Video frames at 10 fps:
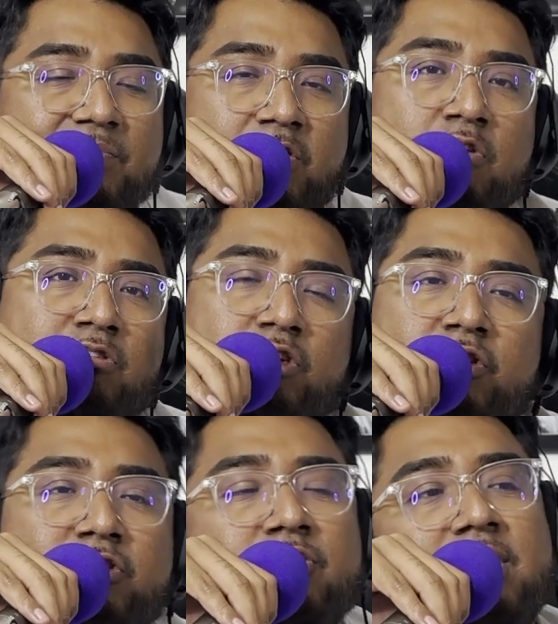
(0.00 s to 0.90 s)
those are
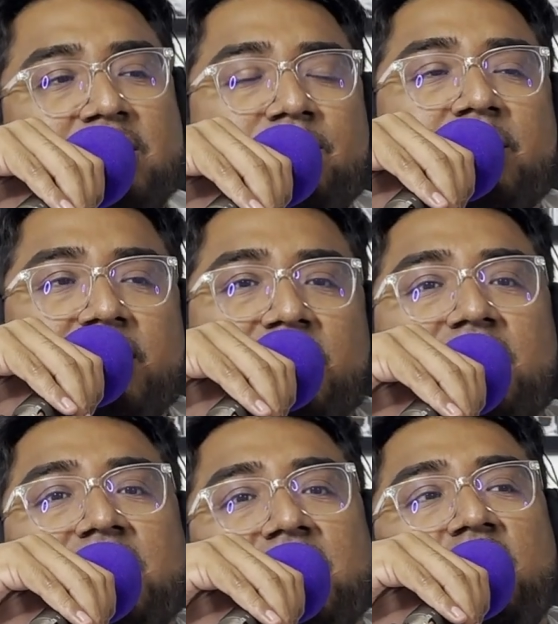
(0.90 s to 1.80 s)
the two that should be
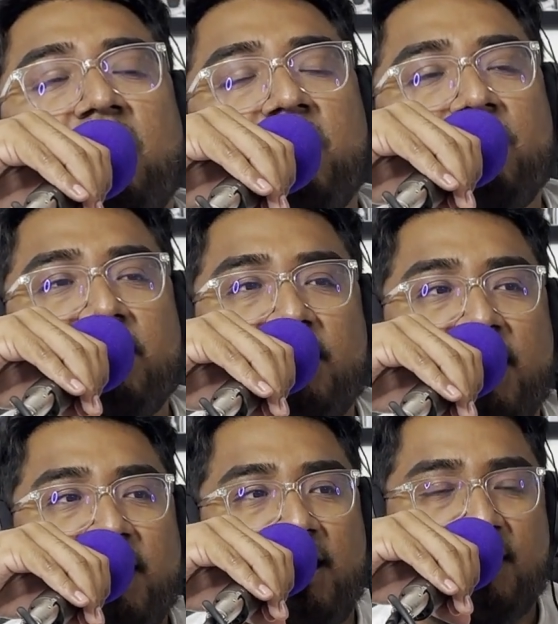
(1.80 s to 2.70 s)
garnering the
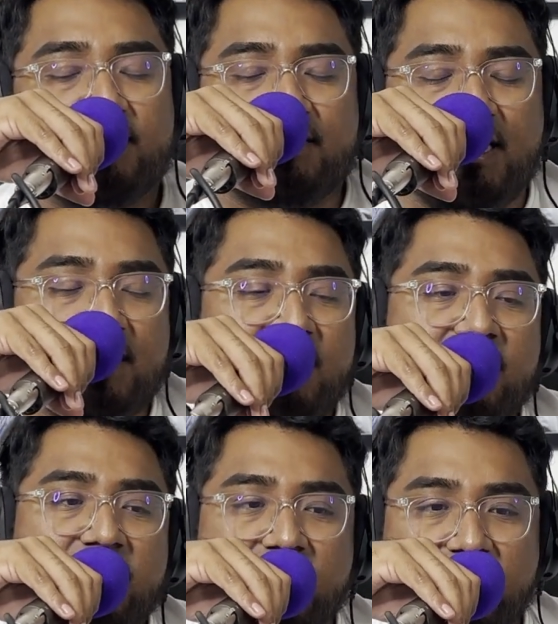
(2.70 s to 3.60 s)
headlines.
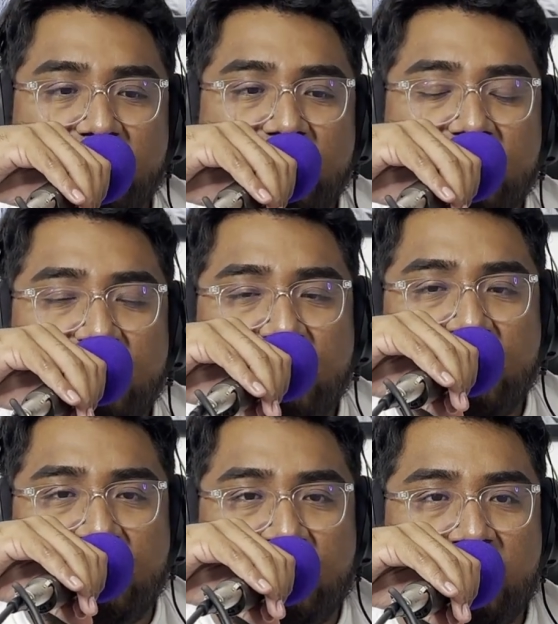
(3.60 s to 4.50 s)
Henry
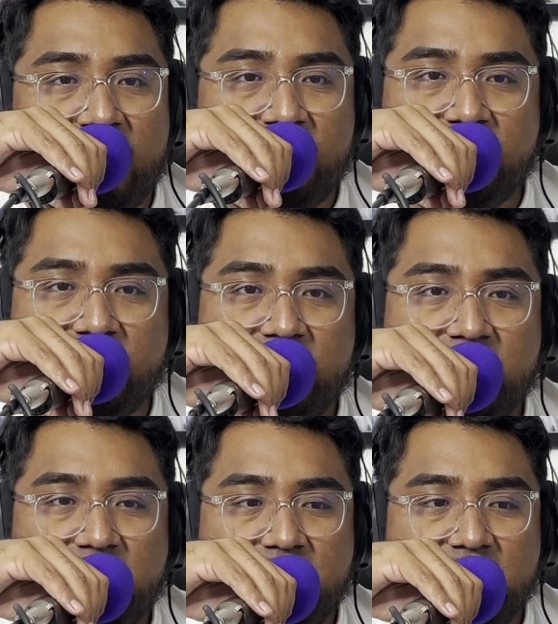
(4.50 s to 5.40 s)
and
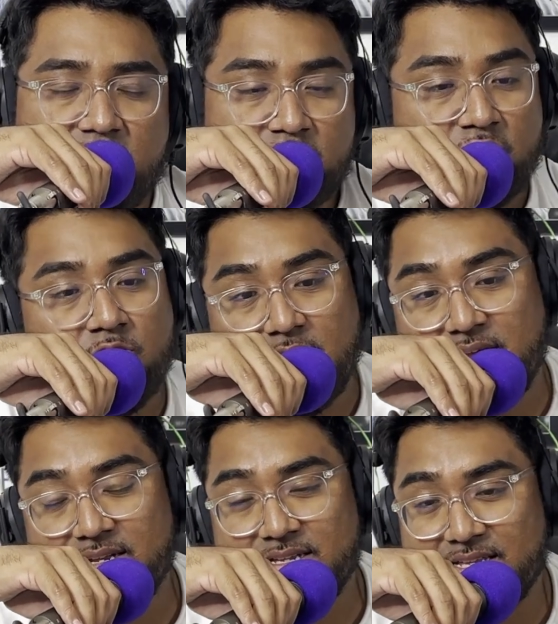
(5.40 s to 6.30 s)

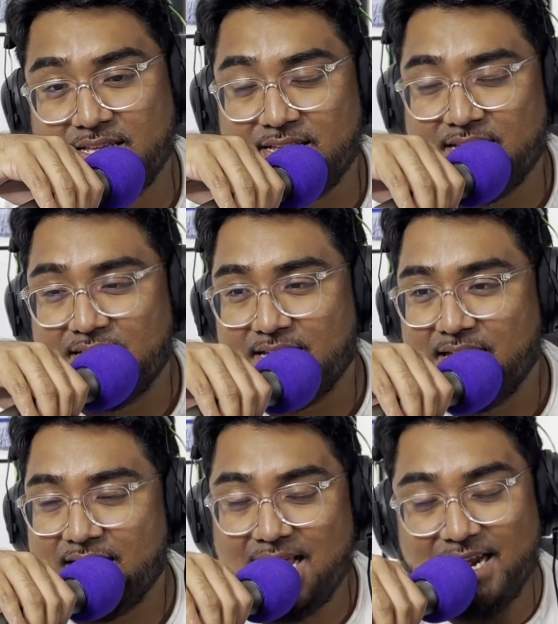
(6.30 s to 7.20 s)
Ochoa.
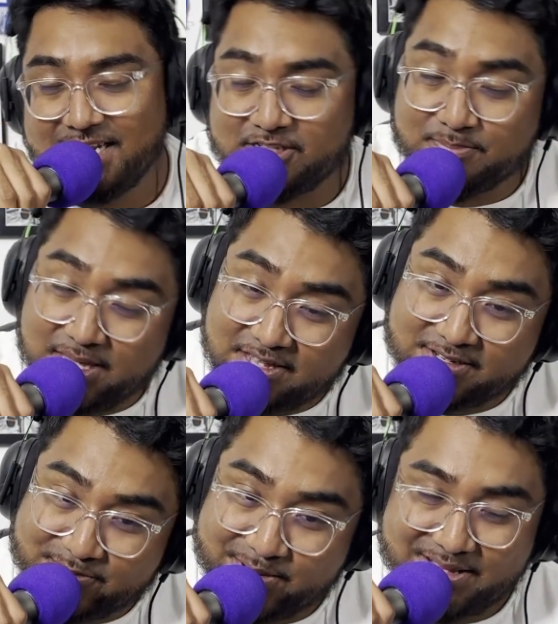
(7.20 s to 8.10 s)
And Henry should be there
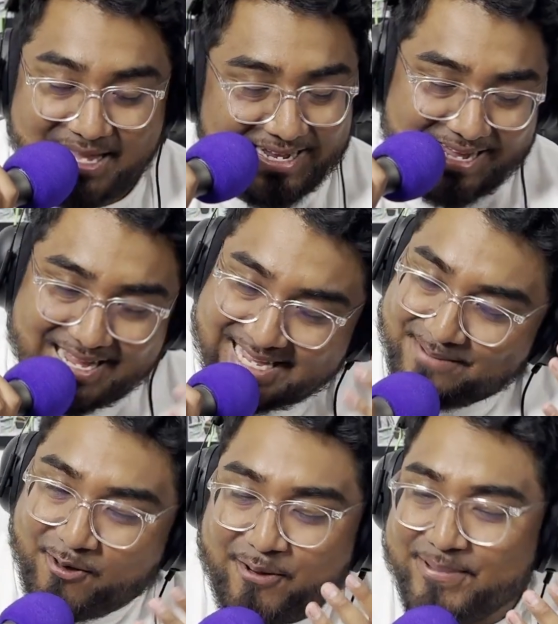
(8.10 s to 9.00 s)
to be, like, I
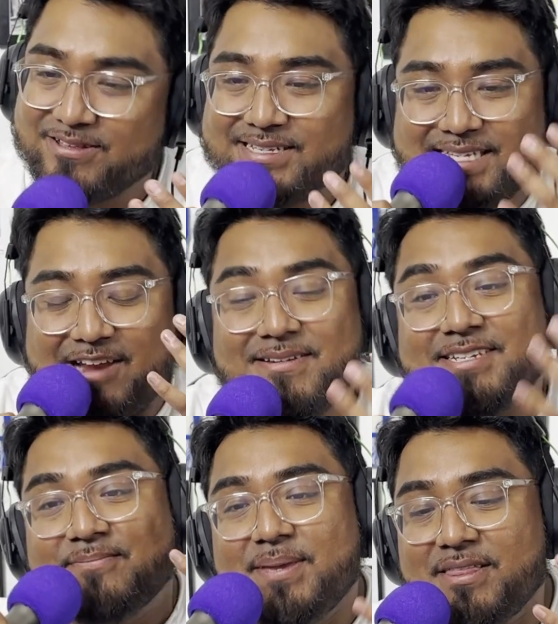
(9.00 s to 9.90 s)
keep harping on this. Henry
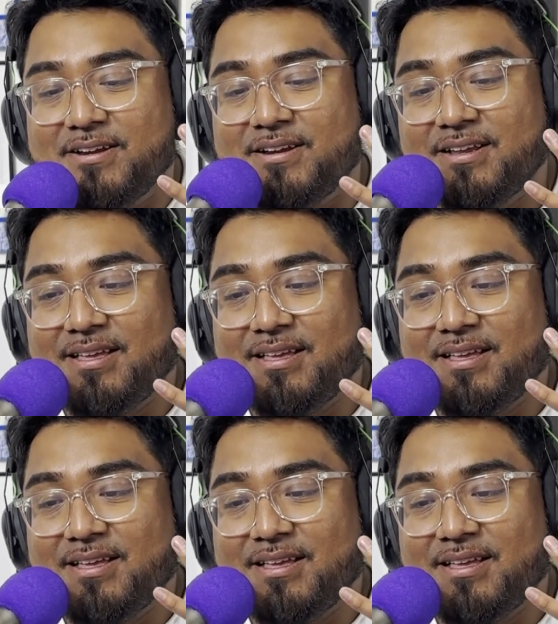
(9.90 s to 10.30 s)
should be there,